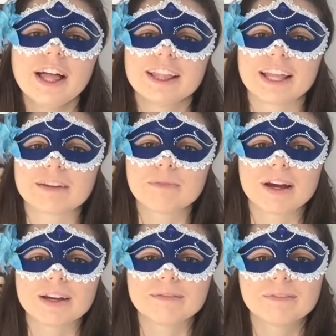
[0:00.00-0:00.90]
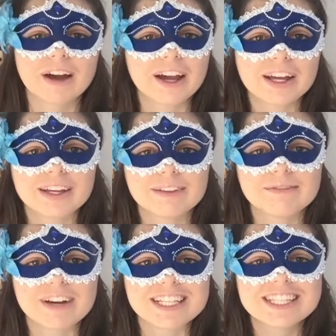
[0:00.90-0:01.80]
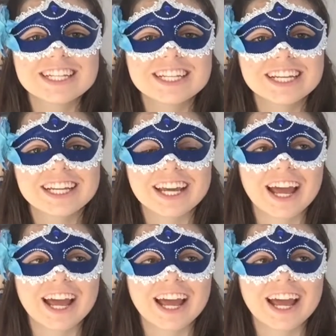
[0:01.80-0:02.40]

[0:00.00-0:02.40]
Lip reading: like my city